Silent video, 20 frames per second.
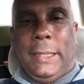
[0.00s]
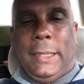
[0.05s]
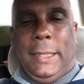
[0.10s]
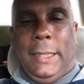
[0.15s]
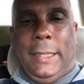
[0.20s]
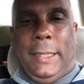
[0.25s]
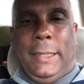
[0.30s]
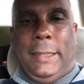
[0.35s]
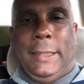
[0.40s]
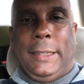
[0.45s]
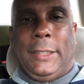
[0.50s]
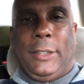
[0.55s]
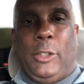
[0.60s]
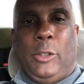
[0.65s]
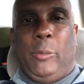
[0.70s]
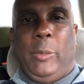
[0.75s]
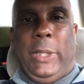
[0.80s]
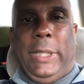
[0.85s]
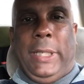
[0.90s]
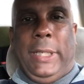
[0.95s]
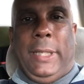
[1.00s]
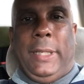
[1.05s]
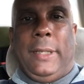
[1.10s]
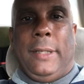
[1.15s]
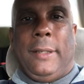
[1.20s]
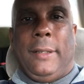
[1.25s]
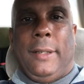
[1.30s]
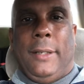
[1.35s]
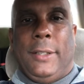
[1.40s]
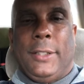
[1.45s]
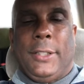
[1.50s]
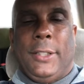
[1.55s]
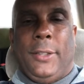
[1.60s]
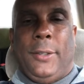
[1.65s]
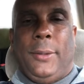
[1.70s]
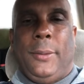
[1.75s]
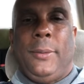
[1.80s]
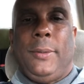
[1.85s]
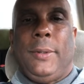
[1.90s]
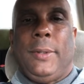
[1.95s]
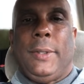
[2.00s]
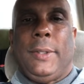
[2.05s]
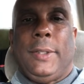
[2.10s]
This could be also